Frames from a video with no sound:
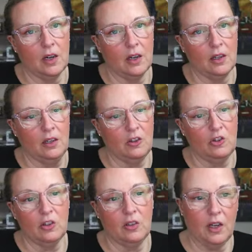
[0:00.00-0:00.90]
I think it's
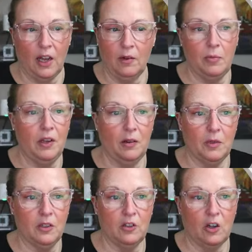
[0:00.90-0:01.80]
just npm
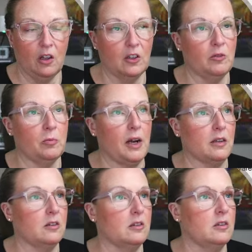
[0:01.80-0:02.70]
install
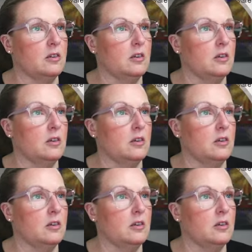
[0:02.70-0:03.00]
express.